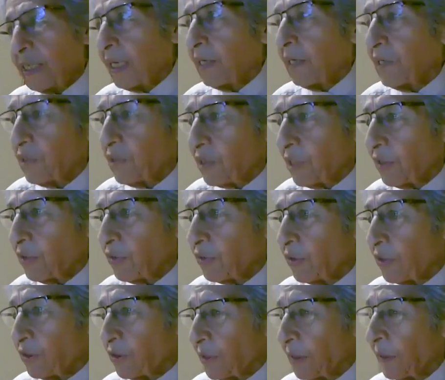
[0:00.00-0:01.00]
English
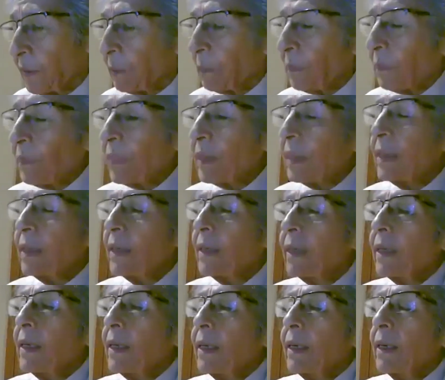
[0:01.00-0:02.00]
literature.
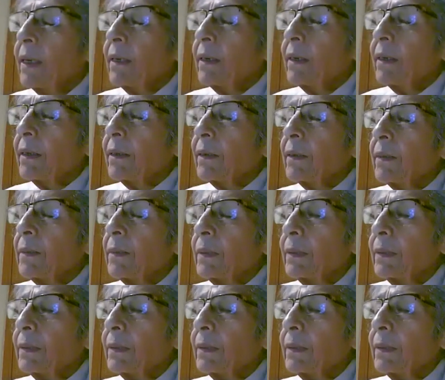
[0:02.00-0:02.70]
My